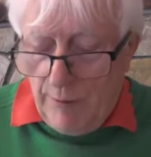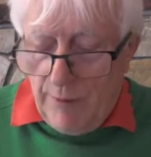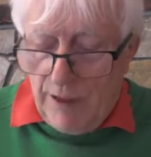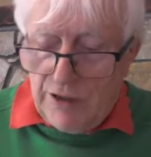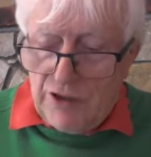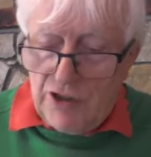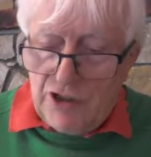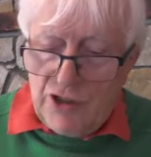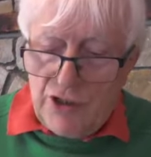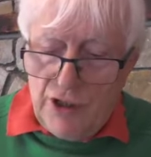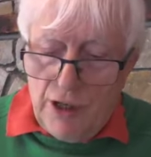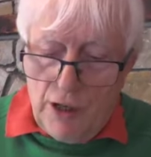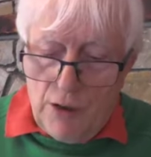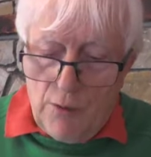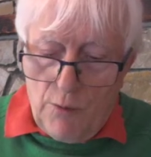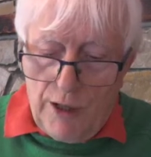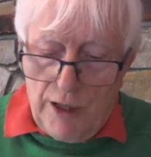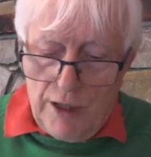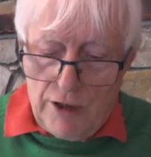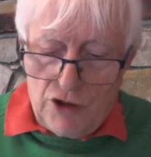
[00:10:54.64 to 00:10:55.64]
at my
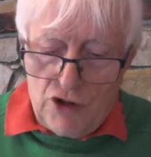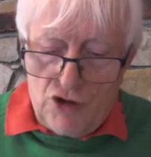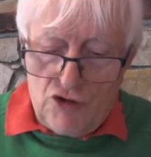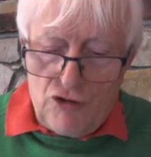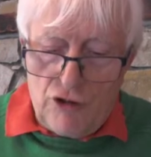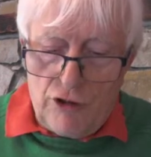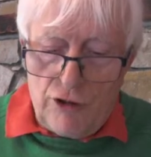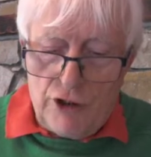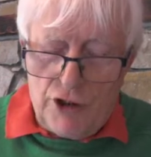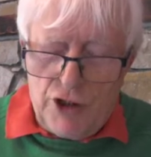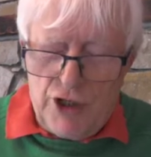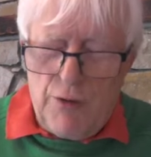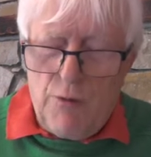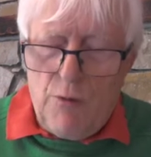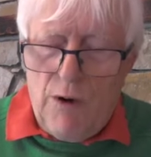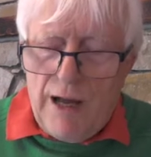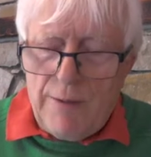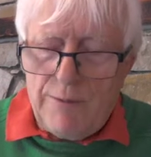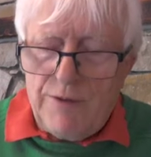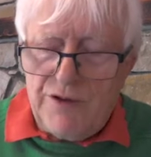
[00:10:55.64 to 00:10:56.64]
Star Wheel Astrology
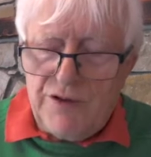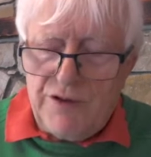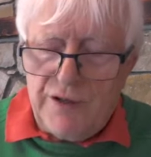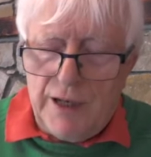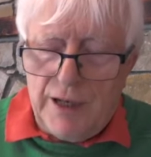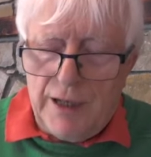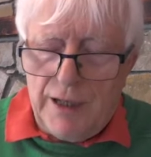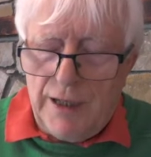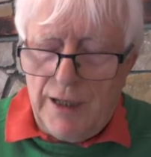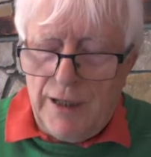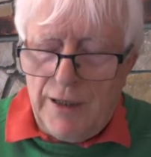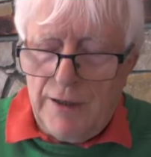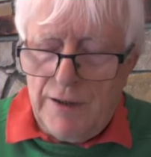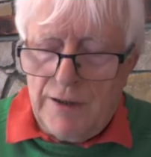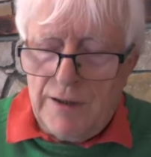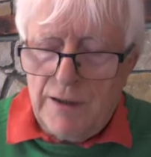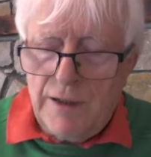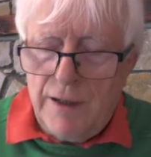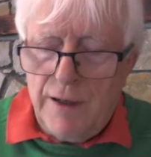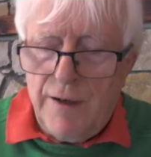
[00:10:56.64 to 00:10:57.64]

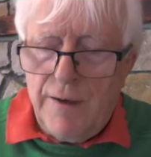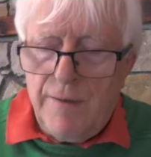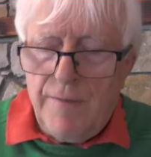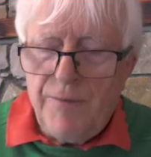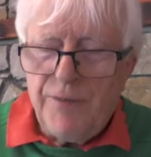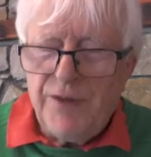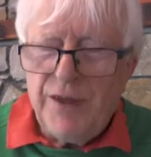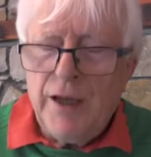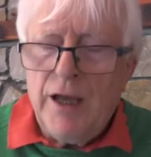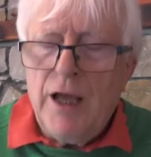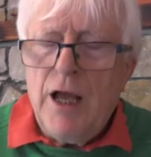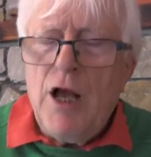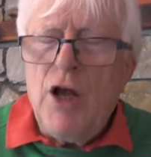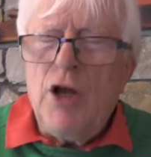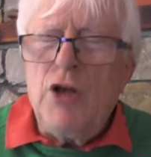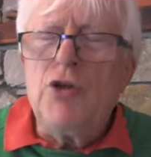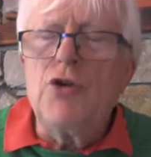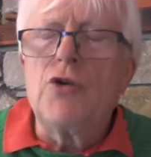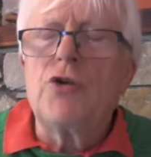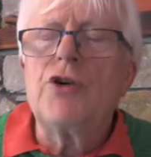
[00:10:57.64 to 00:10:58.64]
website.
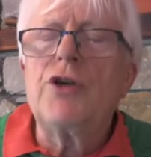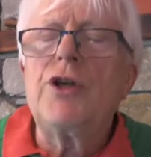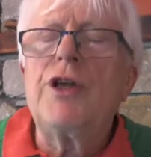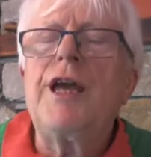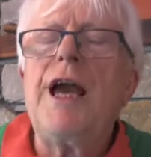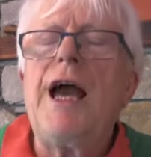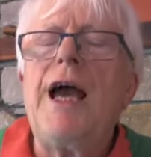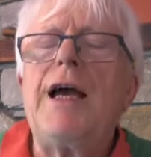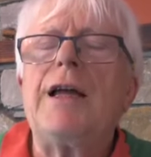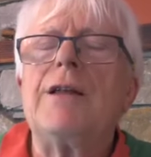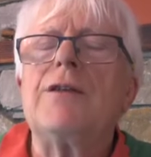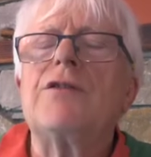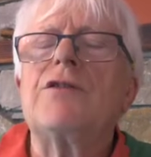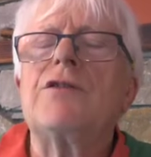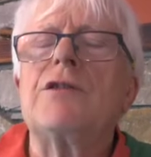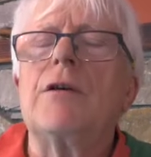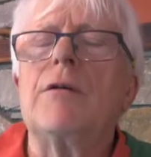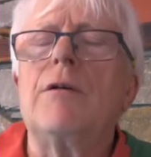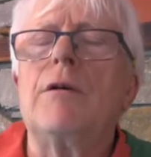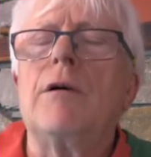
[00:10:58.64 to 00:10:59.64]
You can get